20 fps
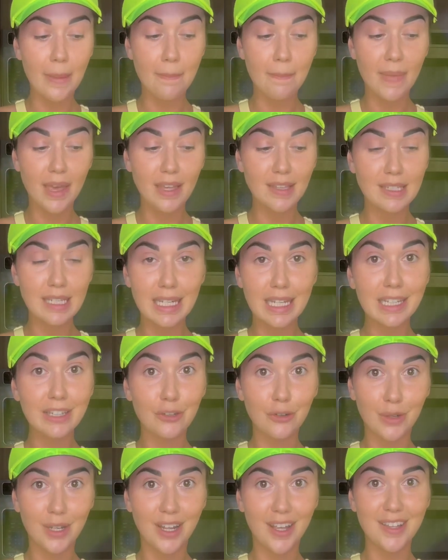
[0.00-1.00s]
amazing
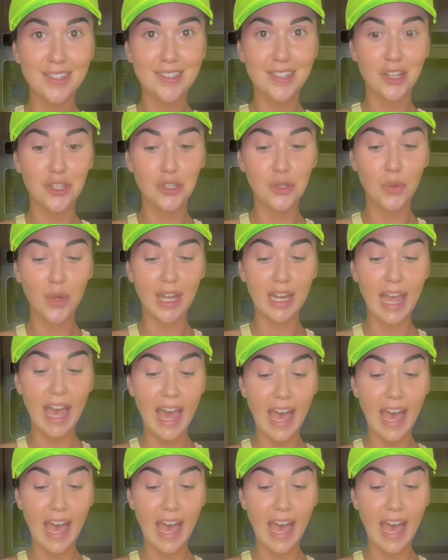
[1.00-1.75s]
ingredients that you can